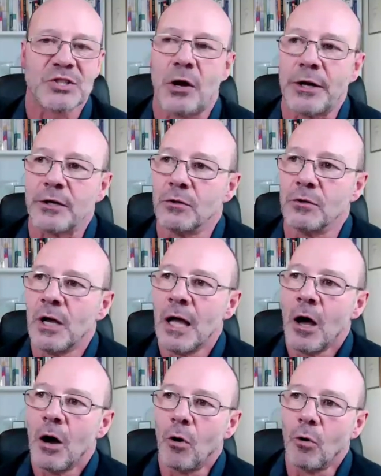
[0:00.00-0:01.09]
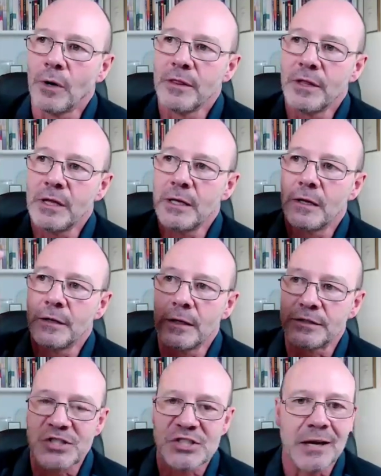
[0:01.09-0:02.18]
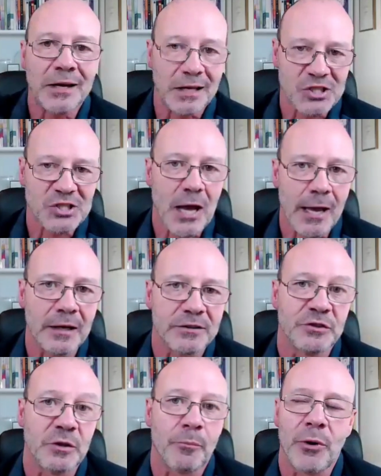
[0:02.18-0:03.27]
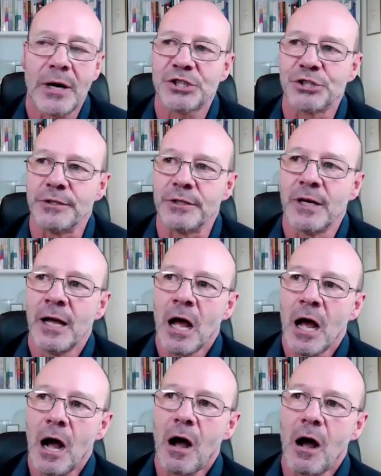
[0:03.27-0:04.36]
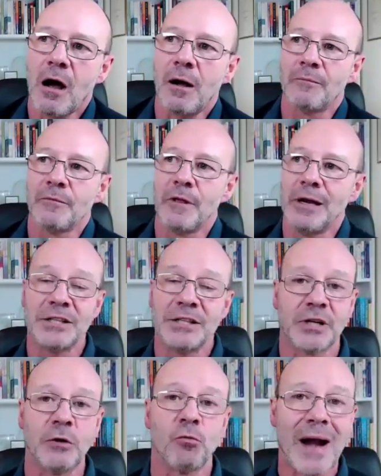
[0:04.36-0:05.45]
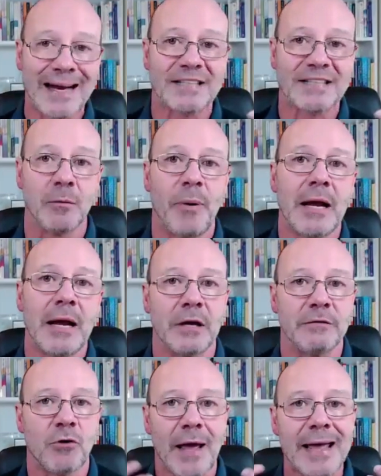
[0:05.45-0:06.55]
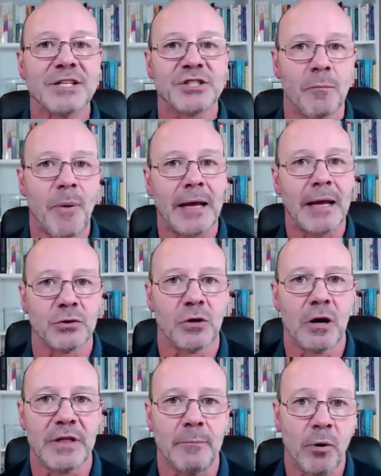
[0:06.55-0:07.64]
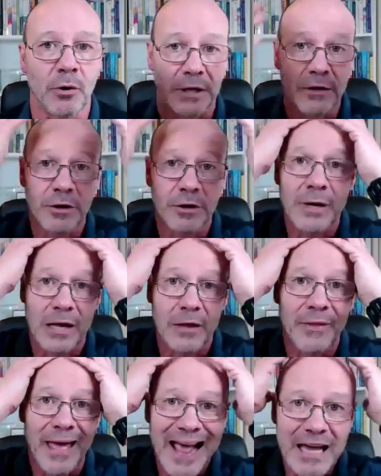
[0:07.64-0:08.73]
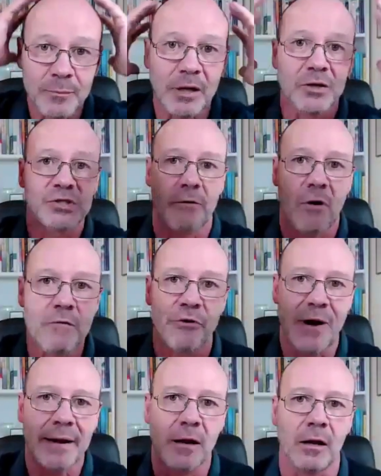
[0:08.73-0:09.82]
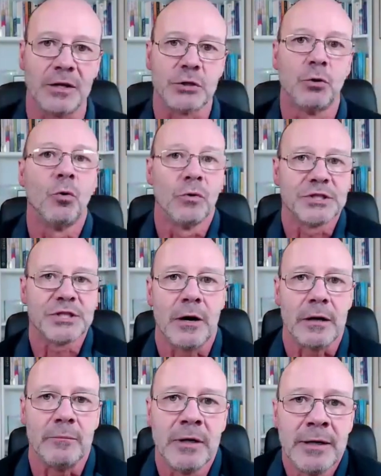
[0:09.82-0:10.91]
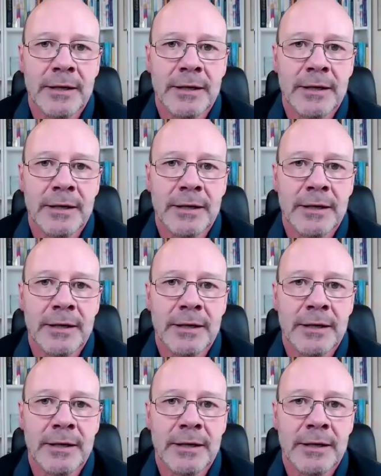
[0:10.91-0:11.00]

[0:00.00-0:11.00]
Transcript: cycle or in the descending scale of depression are literally racked in pain. They've got aches and pains all over their body, not only in their head because they're overanalyzing all the time,